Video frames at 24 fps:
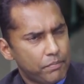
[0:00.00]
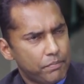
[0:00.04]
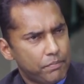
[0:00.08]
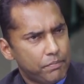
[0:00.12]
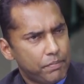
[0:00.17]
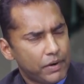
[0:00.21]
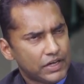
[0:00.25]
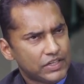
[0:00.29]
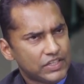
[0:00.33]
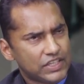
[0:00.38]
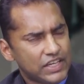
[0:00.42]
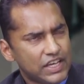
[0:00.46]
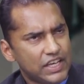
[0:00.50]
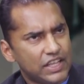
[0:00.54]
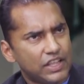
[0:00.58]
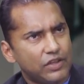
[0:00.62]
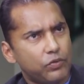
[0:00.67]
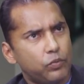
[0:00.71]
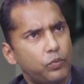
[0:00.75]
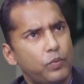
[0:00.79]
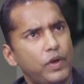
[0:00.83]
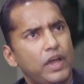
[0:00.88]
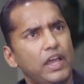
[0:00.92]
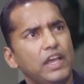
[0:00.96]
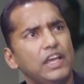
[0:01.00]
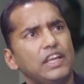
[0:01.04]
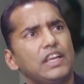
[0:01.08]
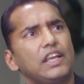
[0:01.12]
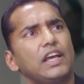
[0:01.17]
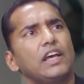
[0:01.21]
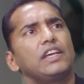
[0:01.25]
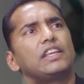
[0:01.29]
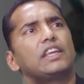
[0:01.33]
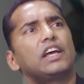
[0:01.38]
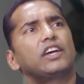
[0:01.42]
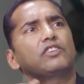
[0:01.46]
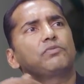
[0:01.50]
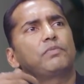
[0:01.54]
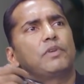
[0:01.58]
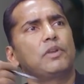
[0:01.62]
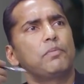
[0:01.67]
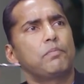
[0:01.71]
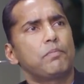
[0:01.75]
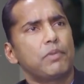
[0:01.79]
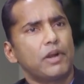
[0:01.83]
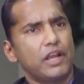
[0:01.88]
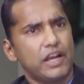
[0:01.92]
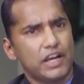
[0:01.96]
But say the way it has
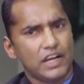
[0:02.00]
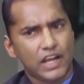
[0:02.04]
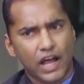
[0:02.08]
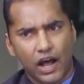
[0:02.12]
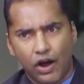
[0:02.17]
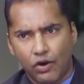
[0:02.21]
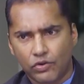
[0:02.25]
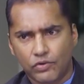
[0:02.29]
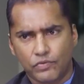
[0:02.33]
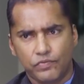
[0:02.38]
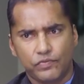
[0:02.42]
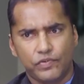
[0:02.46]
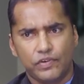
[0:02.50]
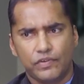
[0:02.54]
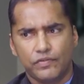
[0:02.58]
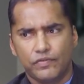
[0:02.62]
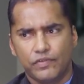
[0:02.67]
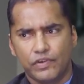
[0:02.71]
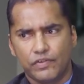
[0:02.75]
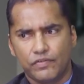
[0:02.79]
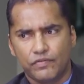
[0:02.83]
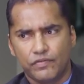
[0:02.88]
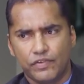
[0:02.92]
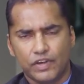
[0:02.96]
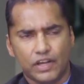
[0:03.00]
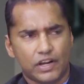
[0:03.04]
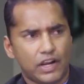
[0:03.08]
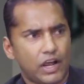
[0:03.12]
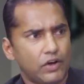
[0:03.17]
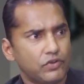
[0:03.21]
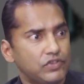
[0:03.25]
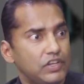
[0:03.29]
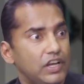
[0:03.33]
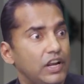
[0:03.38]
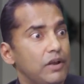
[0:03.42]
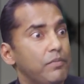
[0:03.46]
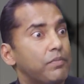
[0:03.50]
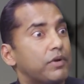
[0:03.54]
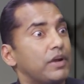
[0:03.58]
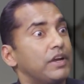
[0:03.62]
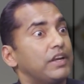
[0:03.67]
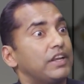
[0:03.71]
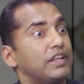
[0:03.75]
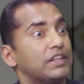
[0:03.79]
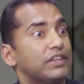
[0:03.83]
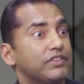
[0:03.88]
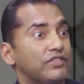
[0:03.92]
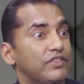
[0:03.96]
been played out, we are now
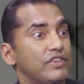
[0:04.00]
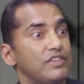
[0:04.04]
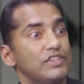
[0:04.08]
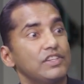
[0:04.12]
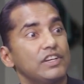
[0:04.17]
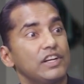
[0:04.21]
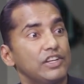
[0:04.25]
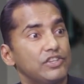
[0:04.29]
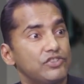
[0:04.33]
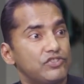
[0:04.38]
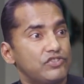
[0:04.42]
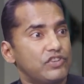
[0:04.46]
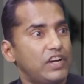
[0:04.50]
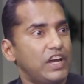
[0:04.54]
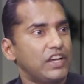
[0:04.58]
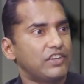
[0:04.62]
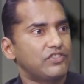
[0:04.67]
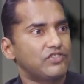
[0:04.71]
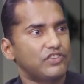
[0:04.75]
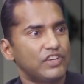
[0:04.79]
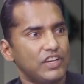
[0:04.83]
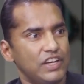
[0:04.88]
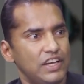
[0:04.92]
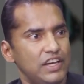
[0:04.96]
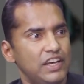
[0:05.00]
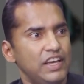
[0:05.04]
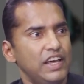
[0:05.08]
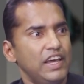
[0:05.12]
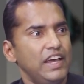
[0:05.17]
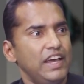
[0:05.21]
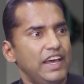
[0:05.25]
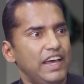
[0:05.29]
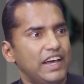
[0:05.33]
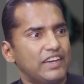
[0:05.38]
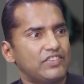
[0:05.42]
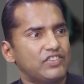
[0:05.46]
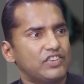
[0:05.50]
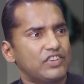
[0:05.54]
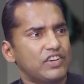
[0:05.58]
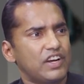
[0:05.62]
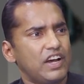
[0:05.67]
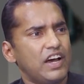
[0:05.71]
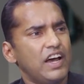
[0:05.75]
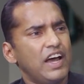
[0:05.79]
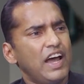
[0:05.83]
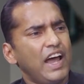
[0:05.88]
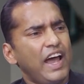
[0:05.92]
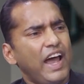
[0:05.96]
celebrating the Surgical Strikes Day,
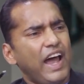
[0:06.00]
etc.